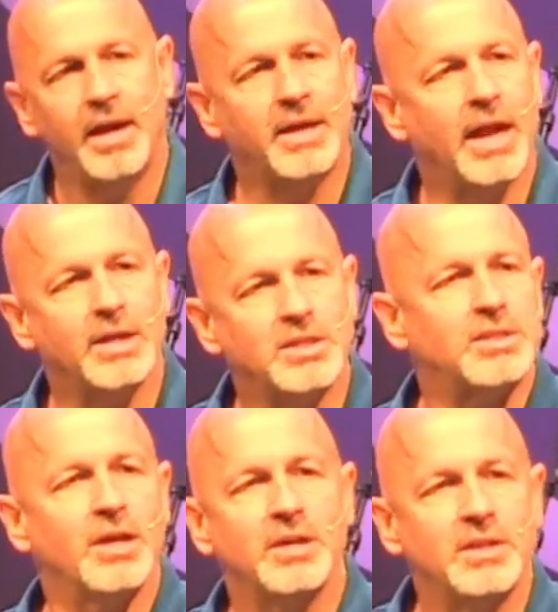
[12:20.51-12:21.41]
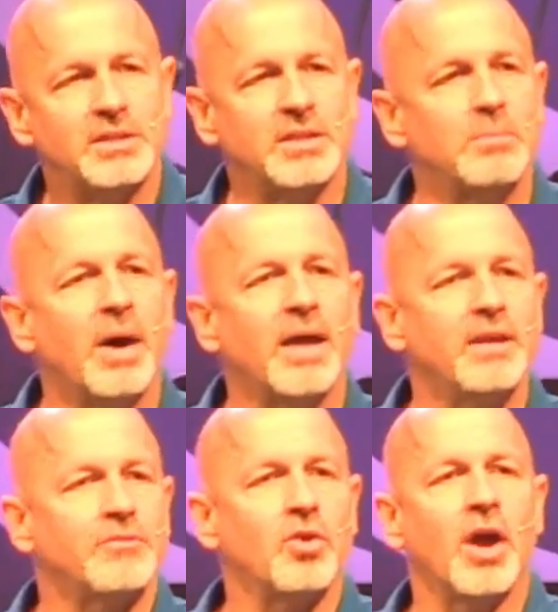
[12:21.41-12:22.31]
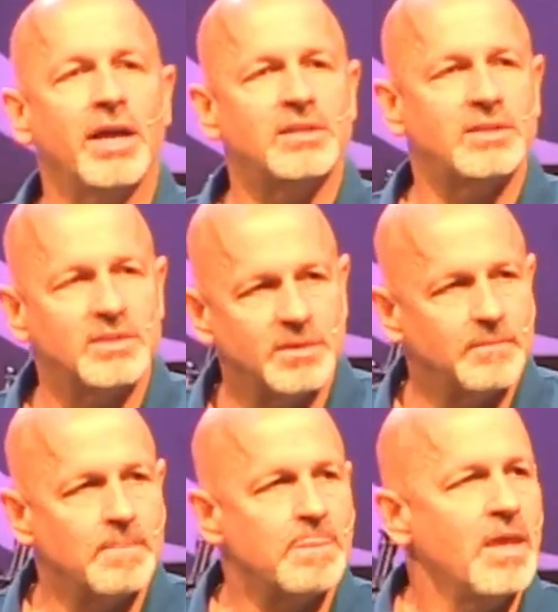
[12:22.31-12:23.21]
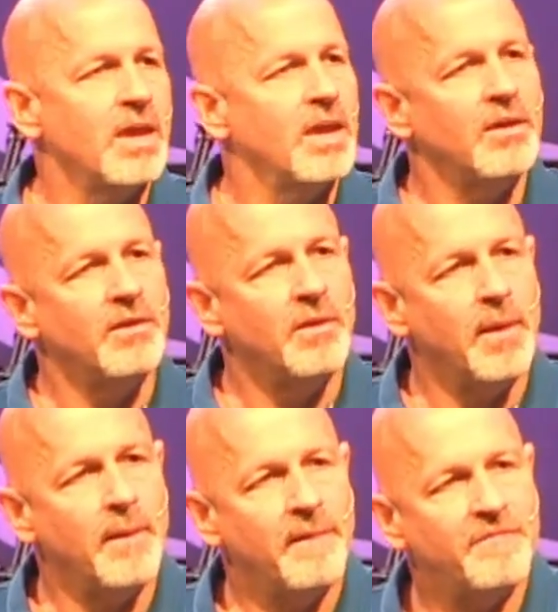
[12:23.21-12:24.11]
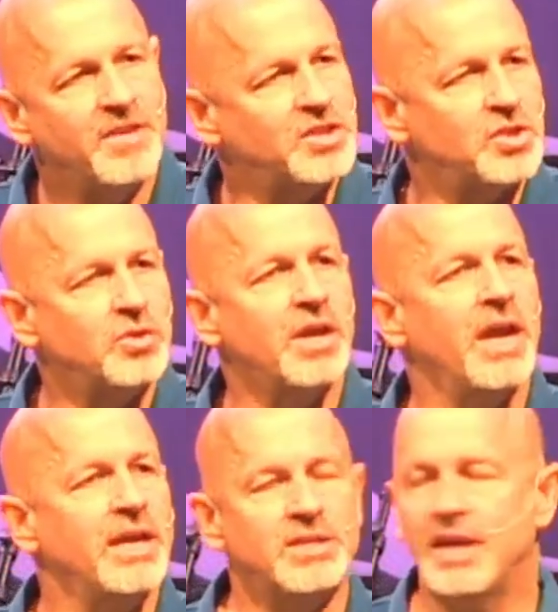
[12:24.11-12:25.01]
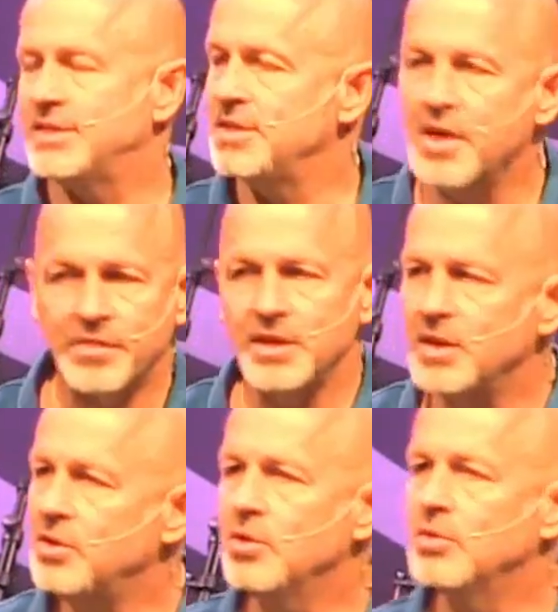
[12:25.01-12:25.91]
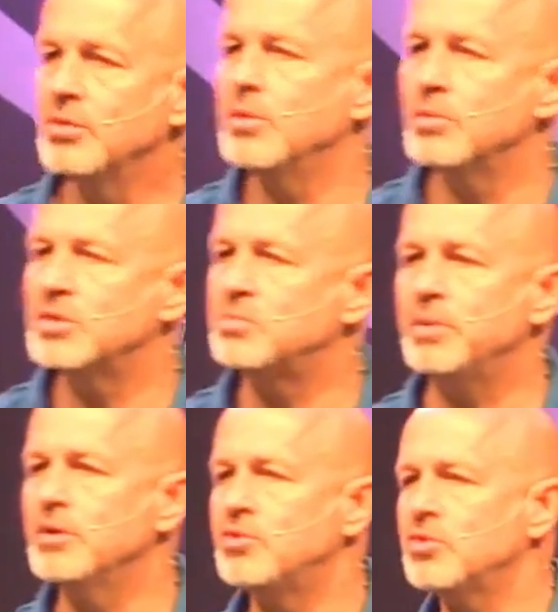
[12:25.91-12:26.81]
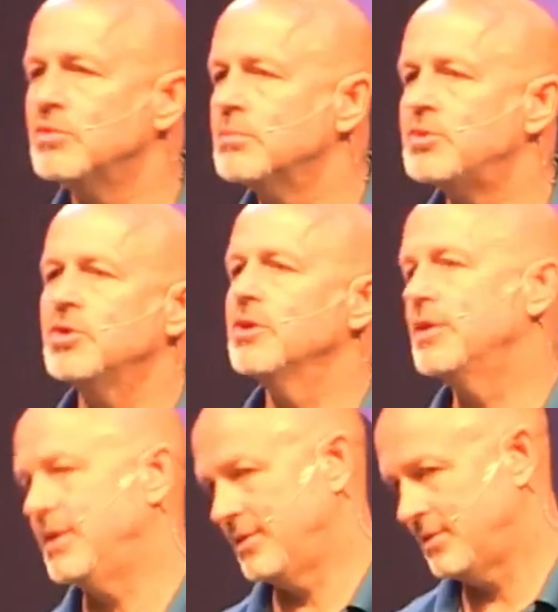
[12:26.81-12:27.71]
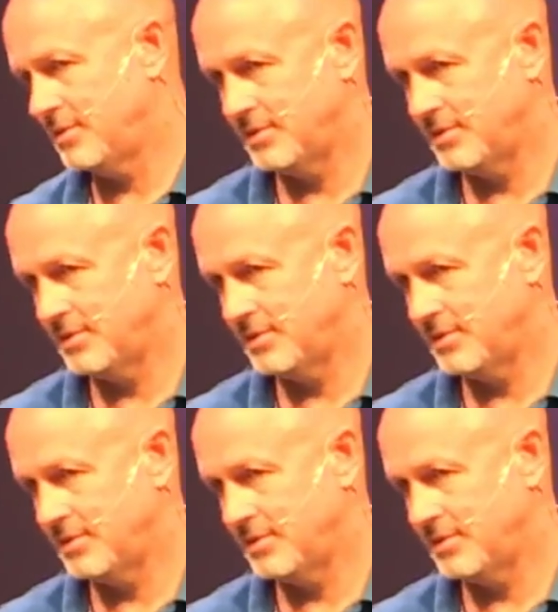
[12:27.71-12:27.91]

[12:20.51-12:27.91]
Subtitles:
And can I just tell you this, in the body of Christ, physical age has nothing to do with spiritual maturity.